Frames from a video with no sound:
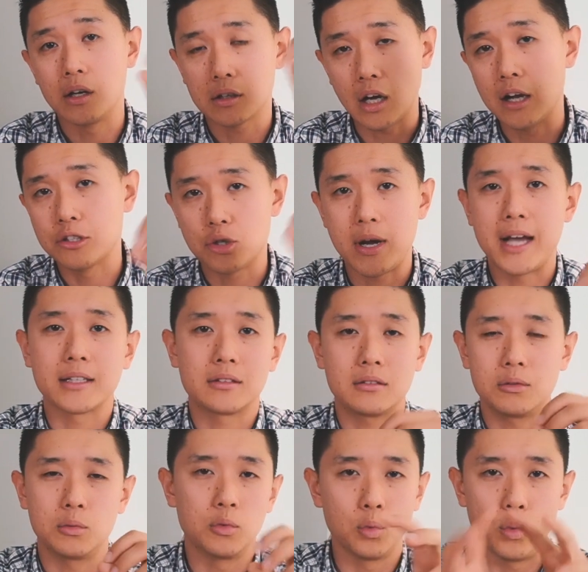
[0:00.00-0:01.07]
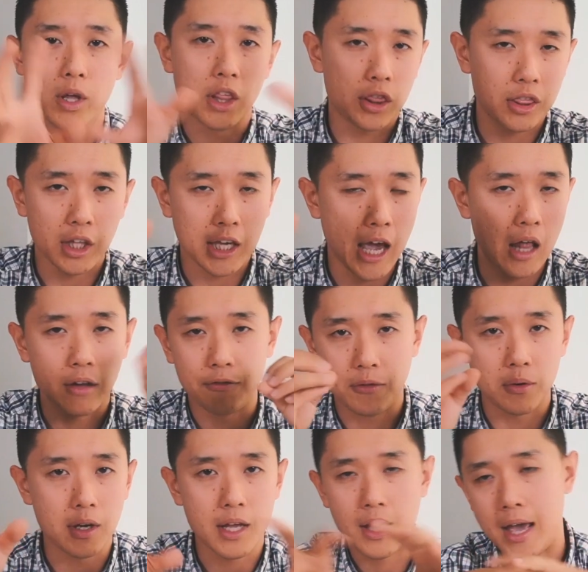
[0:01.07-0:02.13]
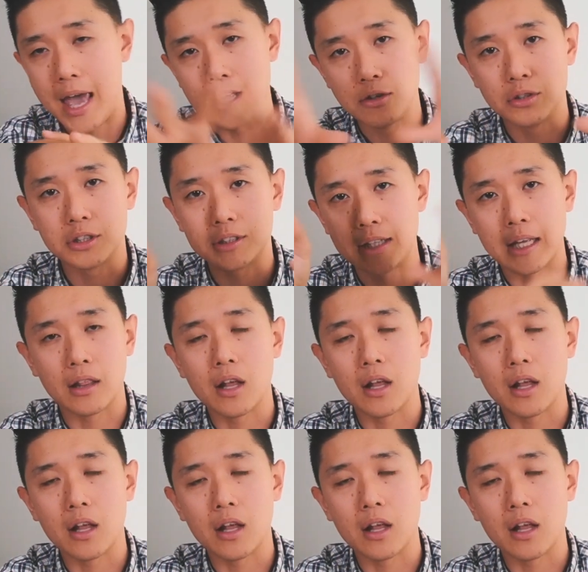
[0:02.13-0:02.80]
contracts with the California and your state